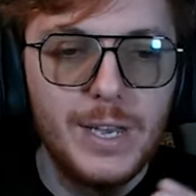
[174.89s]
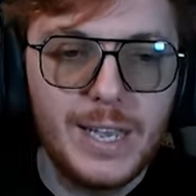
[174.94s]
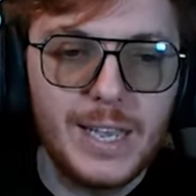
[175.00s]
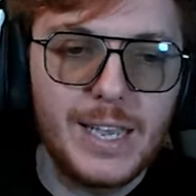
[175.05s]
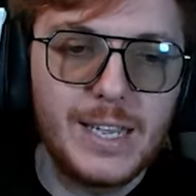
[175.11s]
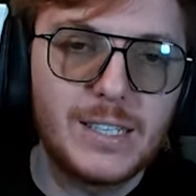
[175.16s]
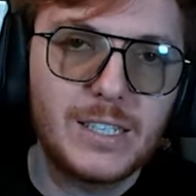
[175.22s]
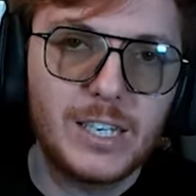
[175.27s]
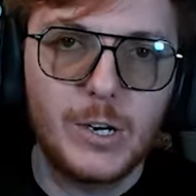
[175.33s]

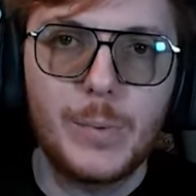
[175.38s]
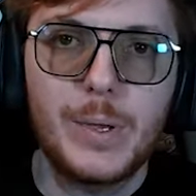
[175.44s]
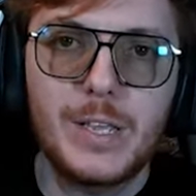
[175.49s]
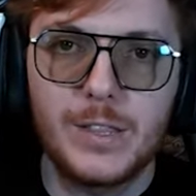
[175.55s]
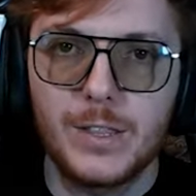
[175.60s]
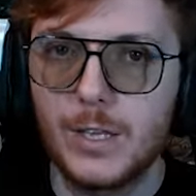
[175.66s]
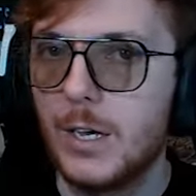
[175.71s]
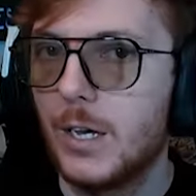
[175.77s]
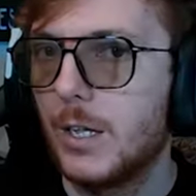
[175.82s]
He is going to
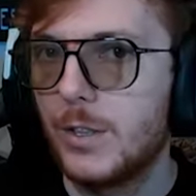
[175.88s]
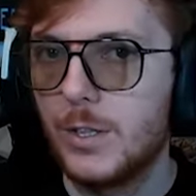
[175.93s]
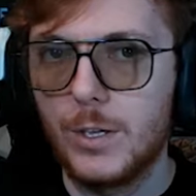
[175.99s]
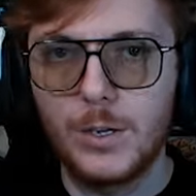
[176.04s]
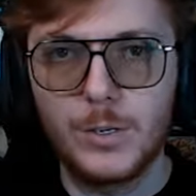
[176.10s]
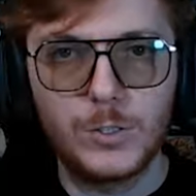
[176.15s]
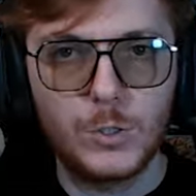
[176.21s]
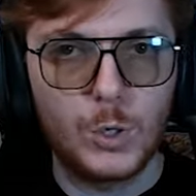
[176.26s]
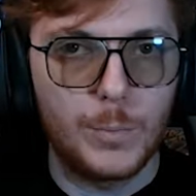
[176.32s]
be the,
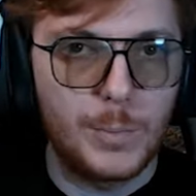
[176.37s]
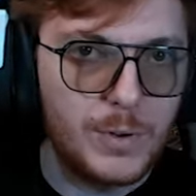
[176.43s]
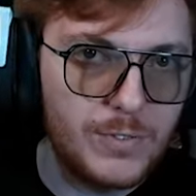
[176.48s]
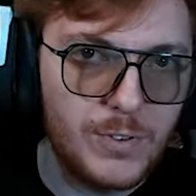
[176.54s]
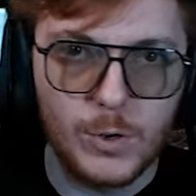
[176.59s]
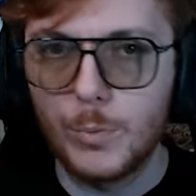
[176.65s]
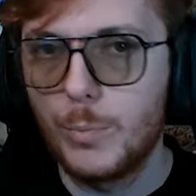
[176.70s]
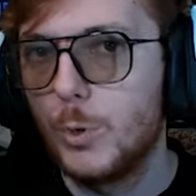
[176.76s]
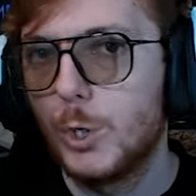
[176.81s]
the sort of
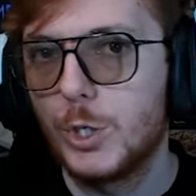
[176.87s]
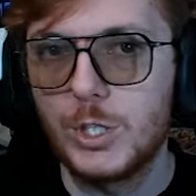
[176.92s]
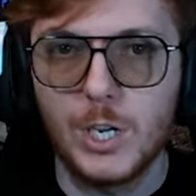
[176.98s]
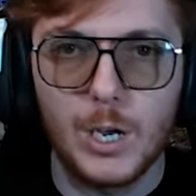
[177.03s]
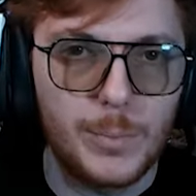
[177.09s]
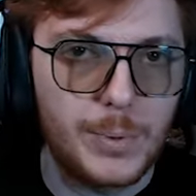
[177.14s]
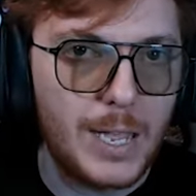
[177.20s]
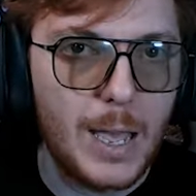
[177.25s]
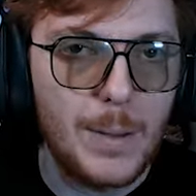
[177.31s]
midfielder pushing
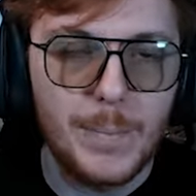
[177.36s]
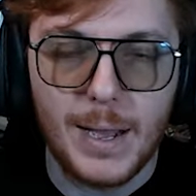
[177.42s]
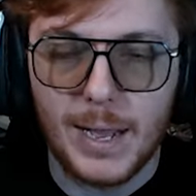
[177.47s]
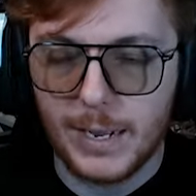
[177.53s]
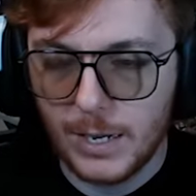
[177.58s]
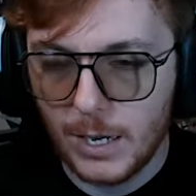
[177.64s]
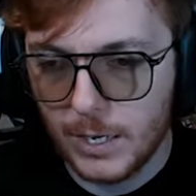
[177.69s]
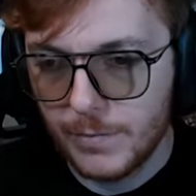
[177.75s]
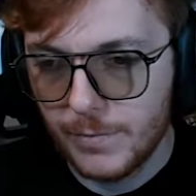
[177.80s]
up, getting
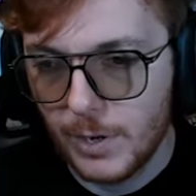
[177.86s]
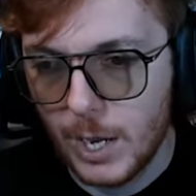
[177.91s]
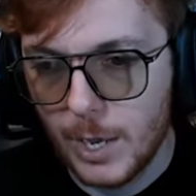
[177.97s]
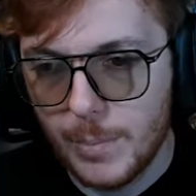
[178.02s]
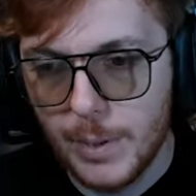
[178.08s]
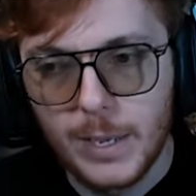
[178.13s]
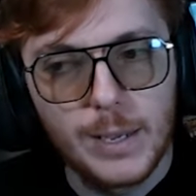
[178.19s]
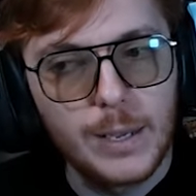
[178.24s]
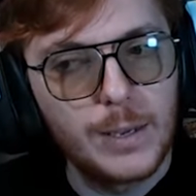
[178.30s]
back kind of
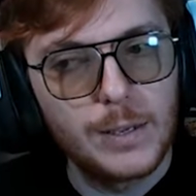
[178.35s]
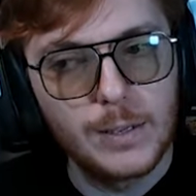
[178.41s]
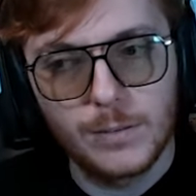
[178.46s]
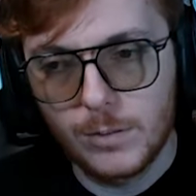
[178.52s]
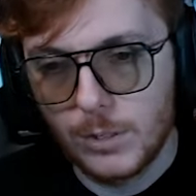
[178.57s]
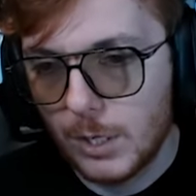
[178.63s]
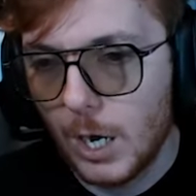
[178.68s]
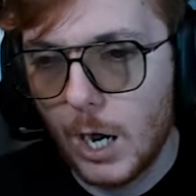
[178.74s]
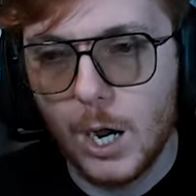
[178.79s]
vibe
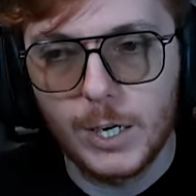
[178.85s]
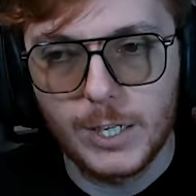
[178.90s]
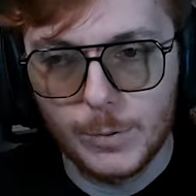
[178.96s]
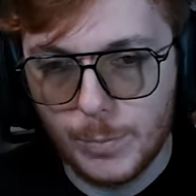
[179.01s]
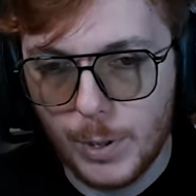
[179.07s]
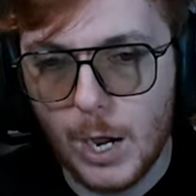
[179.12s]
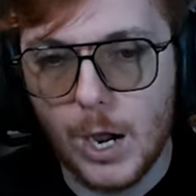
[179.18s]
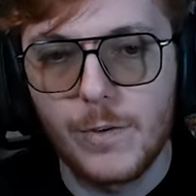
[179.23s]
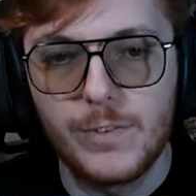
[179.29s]
the card is
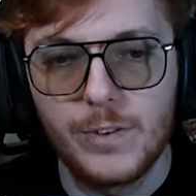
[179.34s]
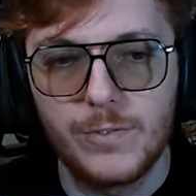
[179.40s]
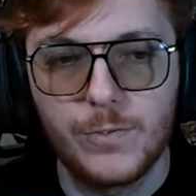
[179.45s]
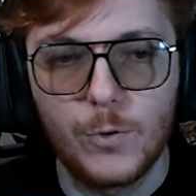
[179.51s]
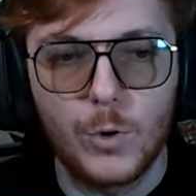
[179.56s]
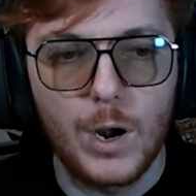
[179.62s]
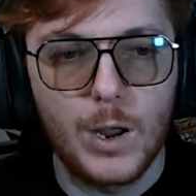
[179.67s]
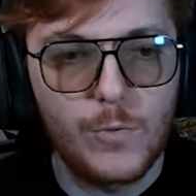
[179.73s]
perfect for it.